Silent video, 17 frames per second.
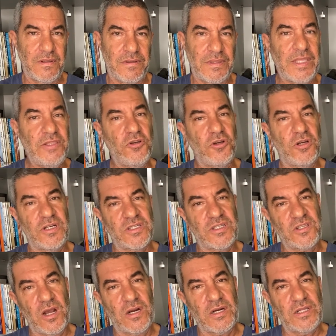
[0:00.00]
then you're going to
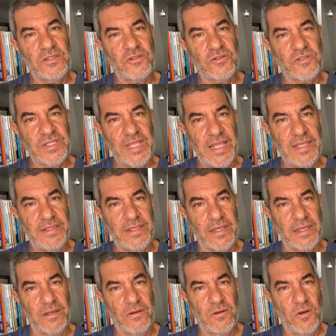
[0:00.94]
start
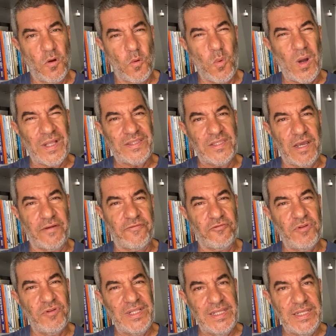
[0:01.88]
understanding what
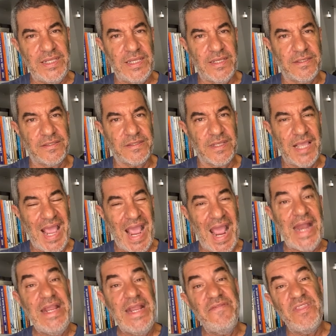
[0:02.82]
tough really is.
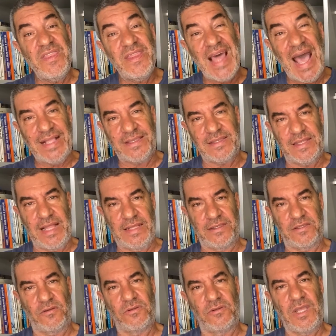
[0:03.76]
And even that's
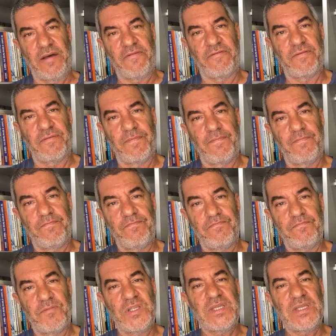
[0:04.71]
not so tough,
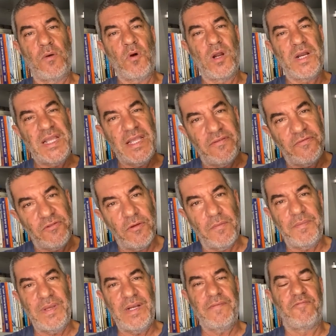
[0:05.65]
because I want to give you
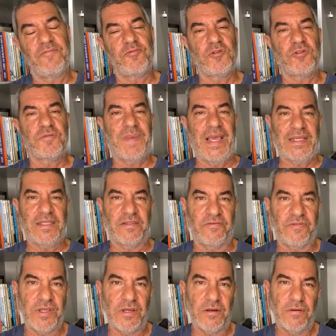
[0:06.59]
a bit of
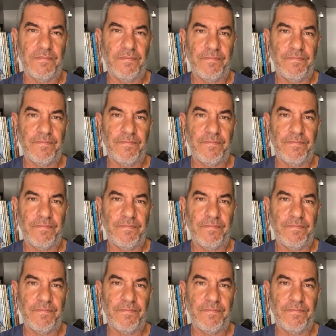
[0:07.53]
perspective here.